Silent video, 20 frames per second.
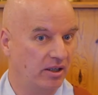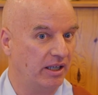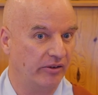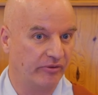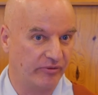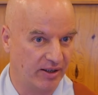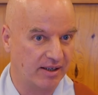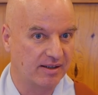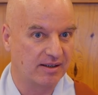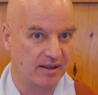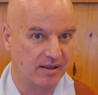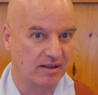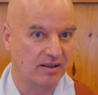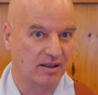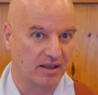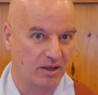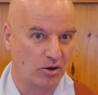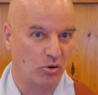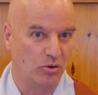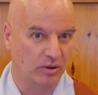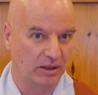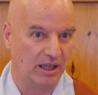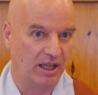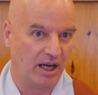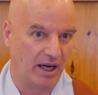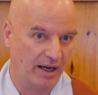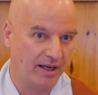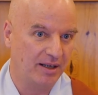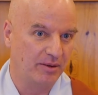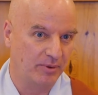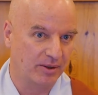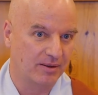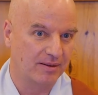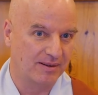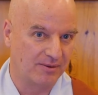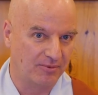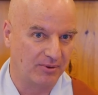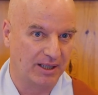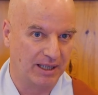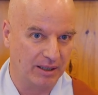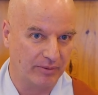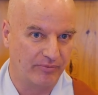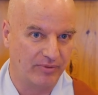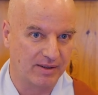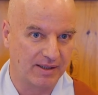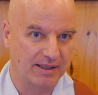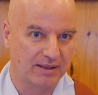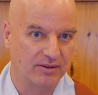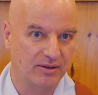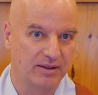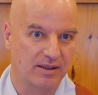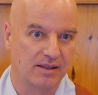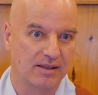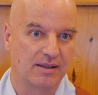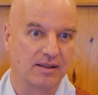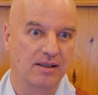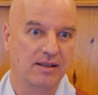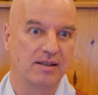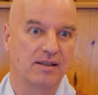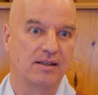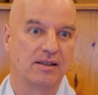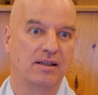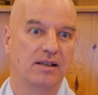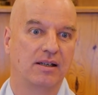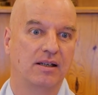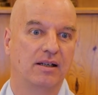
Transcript: if necessary, online, because we keep physical distance